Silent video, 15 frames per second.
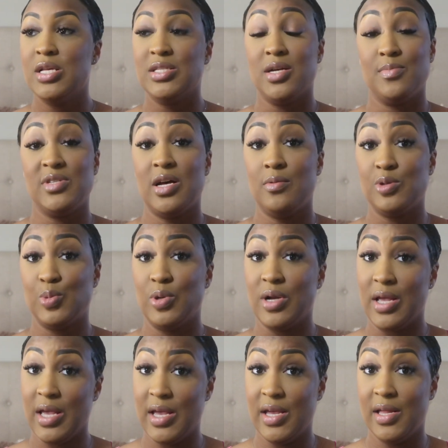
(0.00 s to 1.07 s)
Sometimes we'll
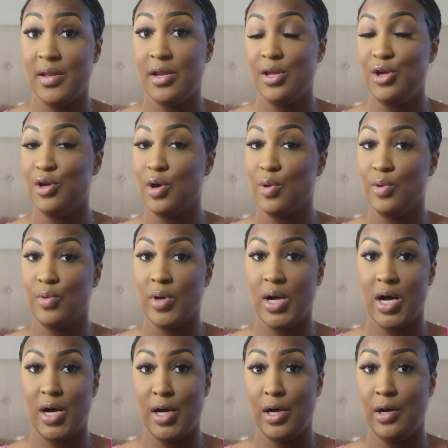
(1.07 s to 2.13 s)
get, you know,
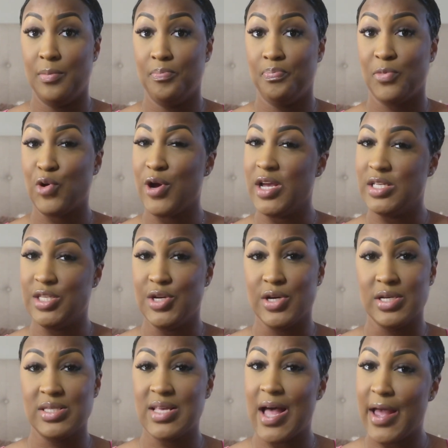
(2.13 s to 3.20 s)
um, crazier
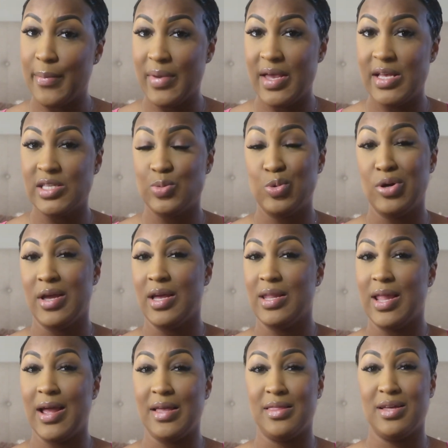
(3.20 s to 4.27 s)
assignments. We'll get
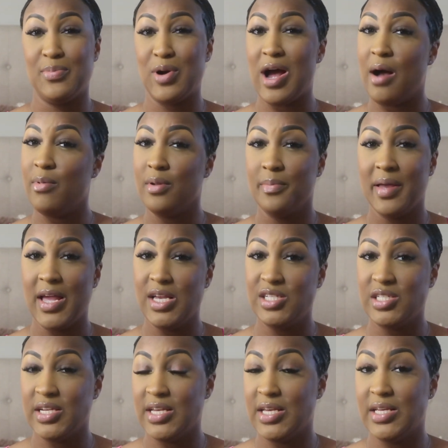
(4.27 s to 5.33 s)
like the problem
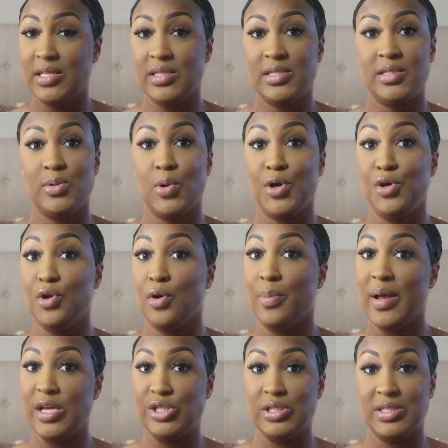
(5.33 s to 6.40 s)
patients or, you know,
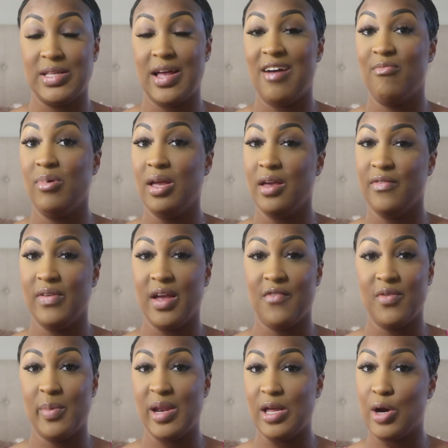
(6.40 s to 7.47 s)
patients that have been giving
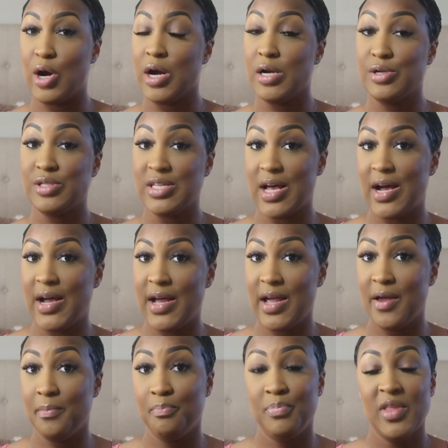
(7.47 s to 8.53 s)
everybody a harder
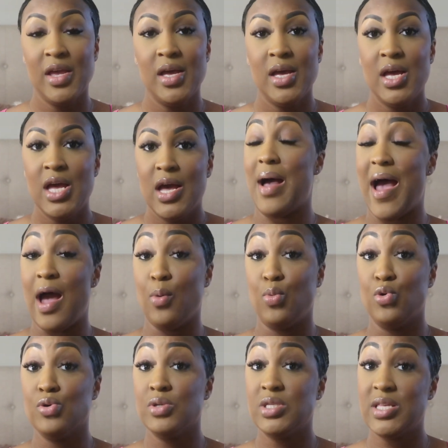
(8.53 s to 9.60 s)
time. I
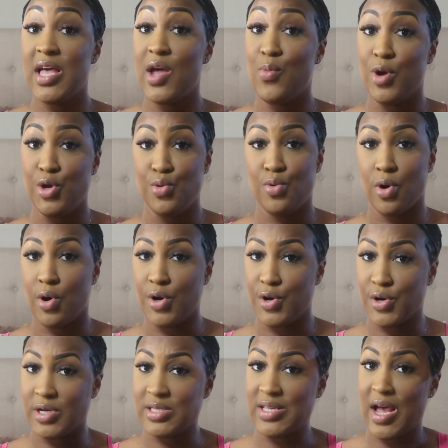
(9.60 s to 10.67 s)
will say when you are on
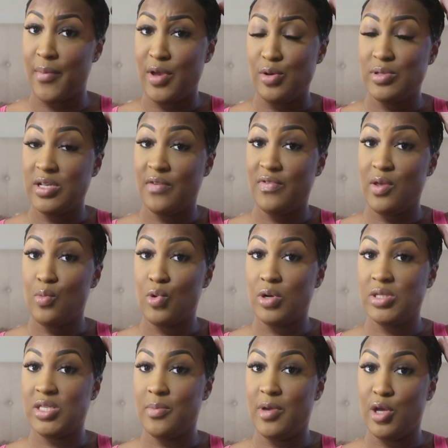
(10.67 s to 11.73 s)
your assignment, you definitely
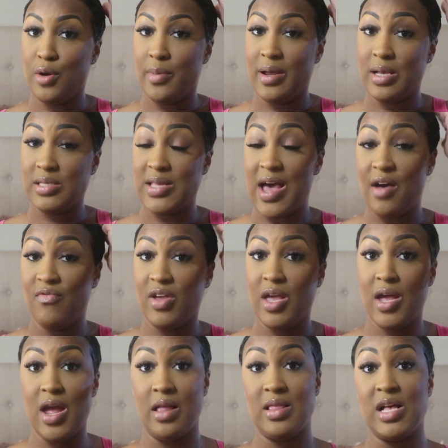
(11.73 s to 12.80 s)
want to be your biggest
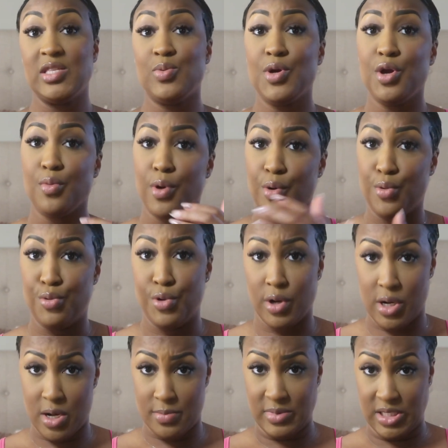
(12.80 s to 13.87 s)
advocate. And that's where your
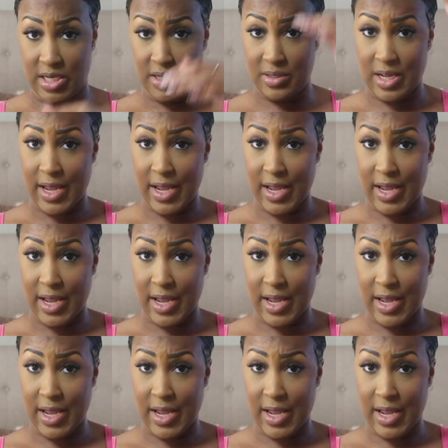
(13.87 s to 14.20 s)
recruiter comes in.